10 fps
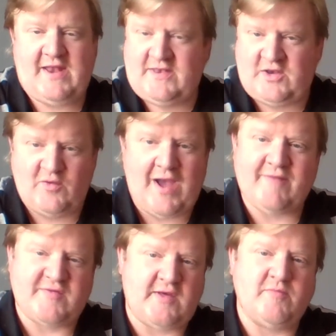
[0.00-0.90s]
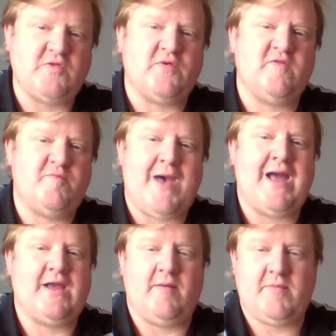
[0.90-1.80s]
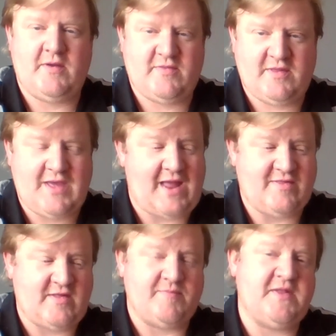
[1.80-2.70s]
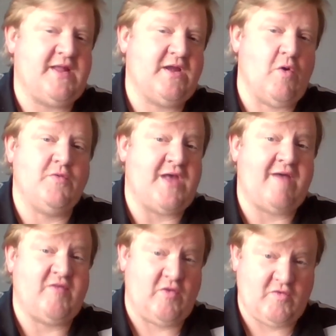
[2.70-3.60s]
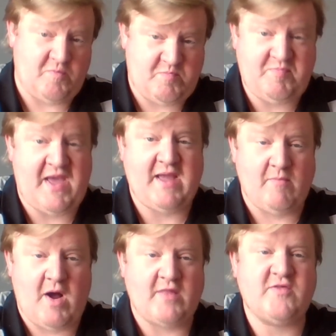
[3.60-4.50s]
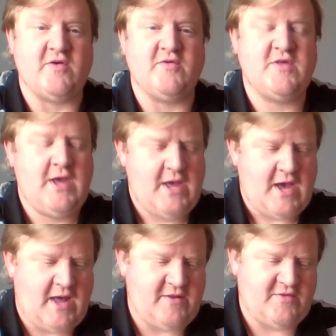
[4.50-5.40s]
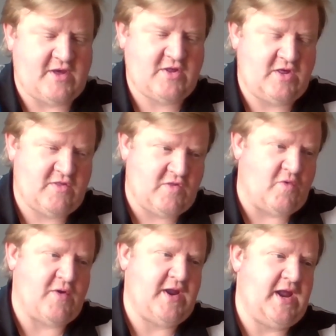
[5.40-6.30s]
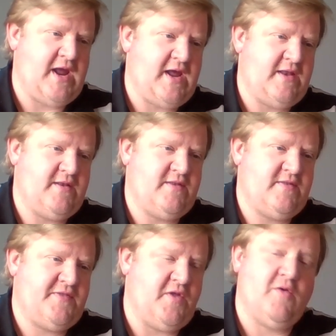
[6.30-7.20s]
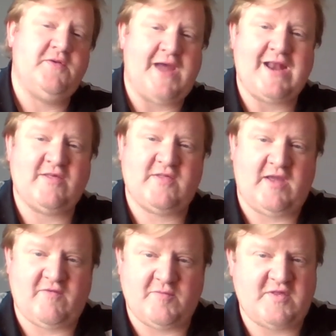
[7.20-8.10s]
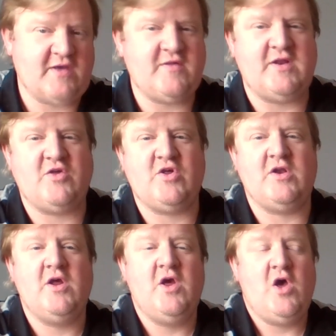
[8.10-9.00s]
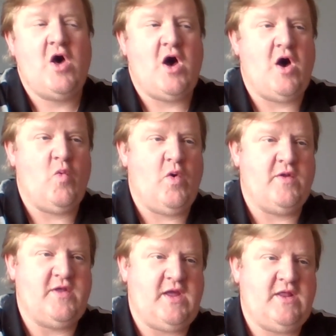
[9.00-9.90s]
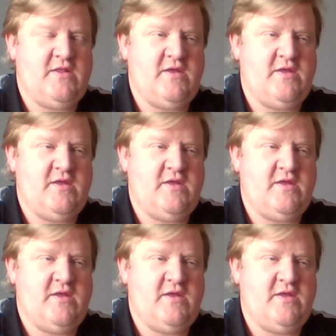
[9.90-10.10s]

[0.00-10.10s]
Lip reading: do have some sort of backup. Again, something that goes after those big monsters. There's actually a story in the old data slate from 6th edition where the